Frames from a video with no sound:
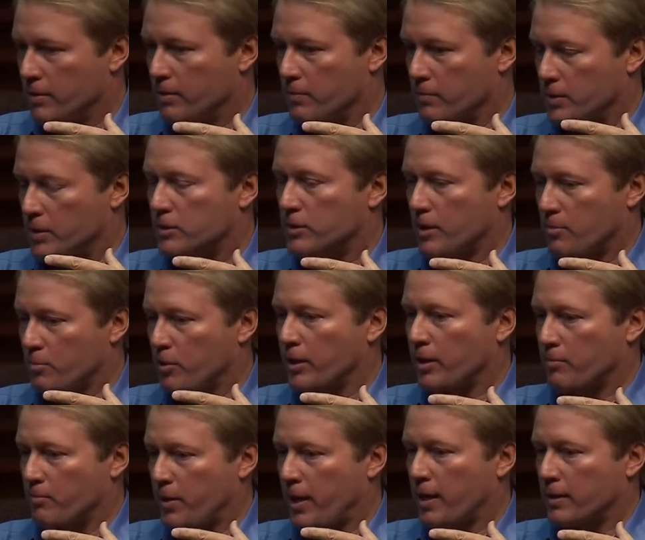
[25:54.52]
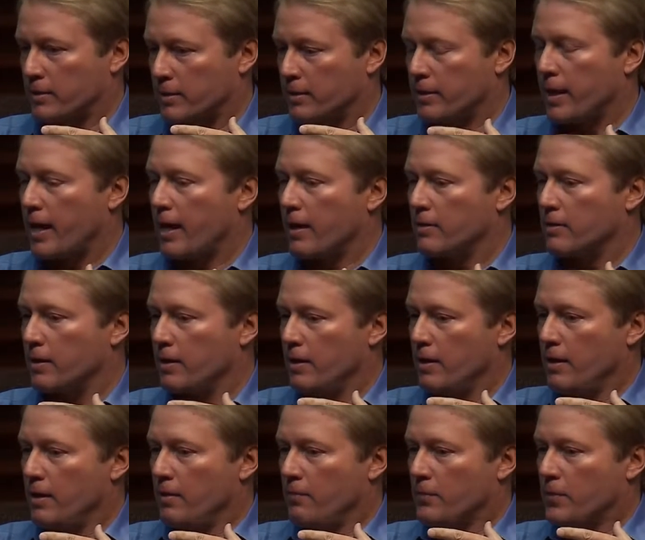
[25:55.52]
when you say bring it back to that.
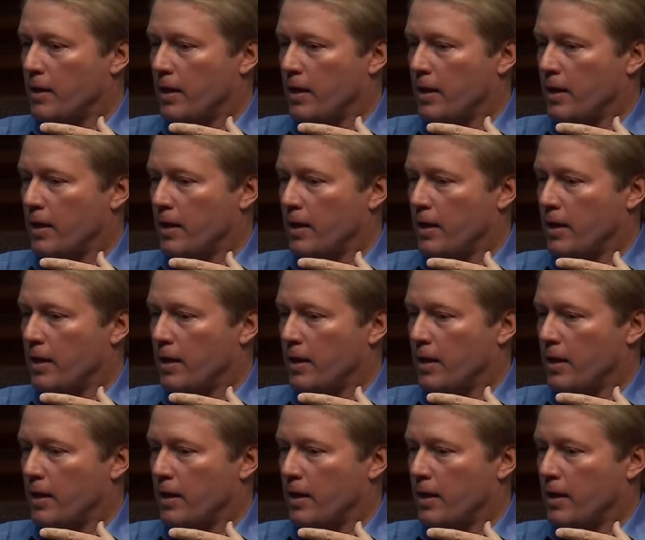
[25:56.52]
Mm-hmm.